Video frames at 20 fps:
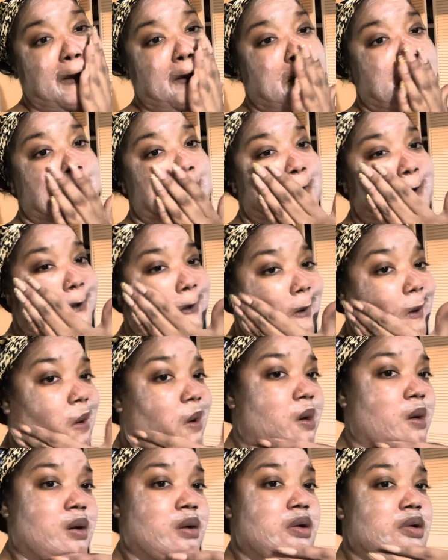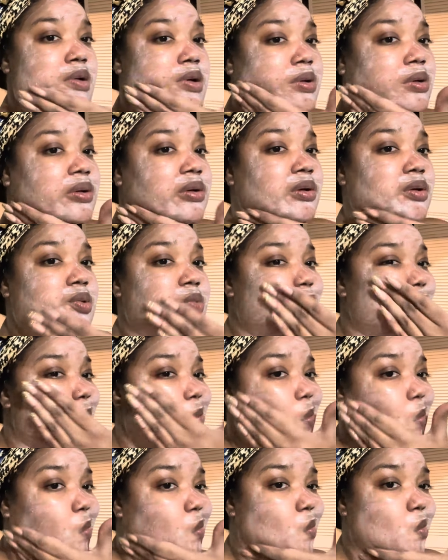They sent me the toner
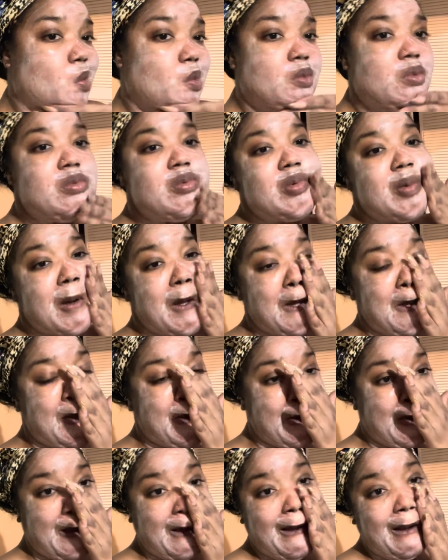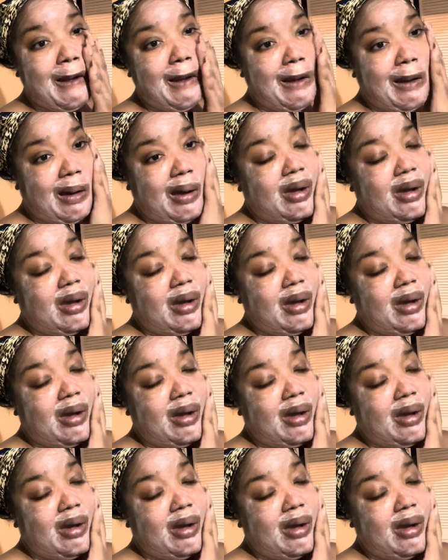for discoloration,